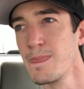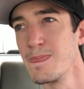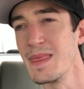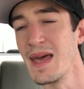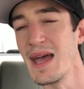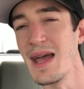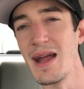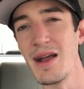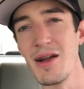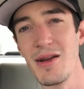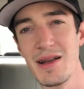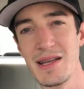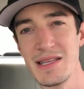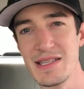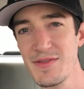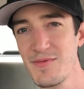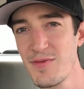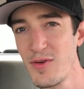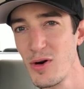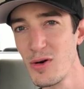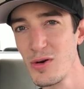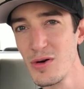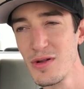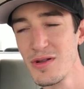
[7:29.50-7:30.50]
area is
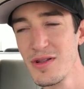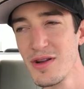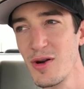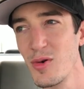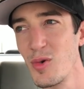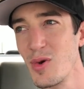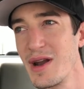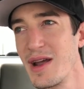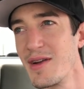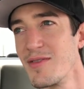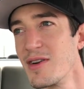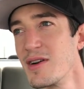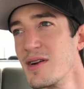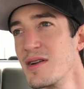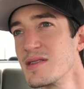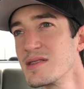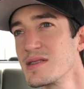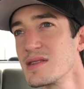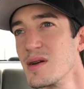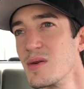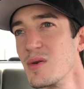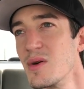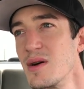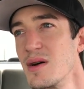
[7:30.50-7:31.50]
full or whatever.
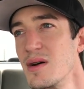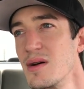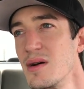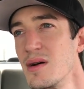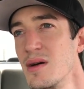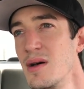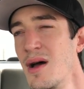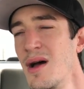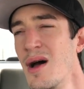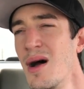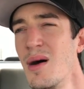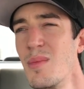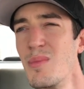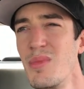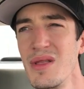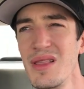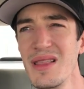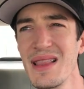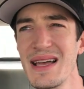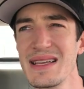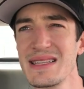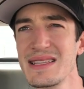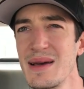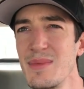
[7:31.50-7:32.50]
So, but
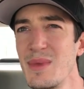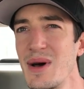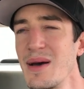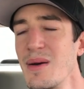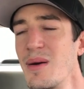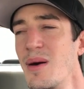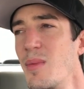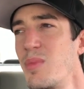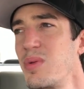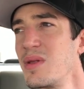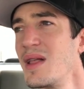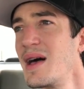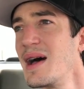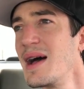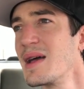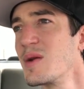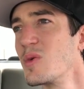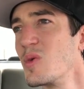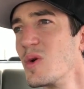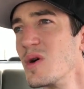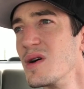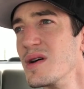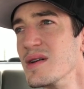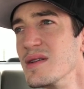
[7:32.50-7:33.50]
the last time I
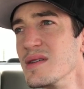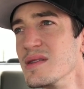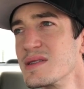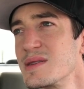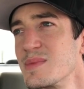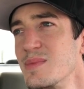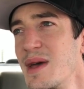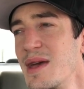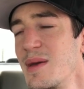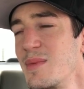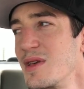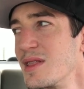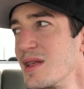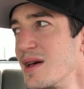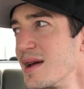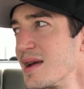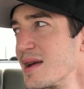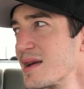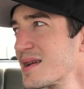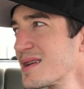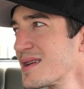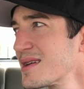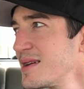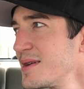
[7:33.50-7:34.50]
applied was maybe
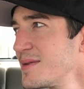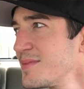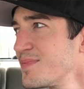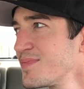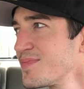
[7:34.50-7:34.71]
like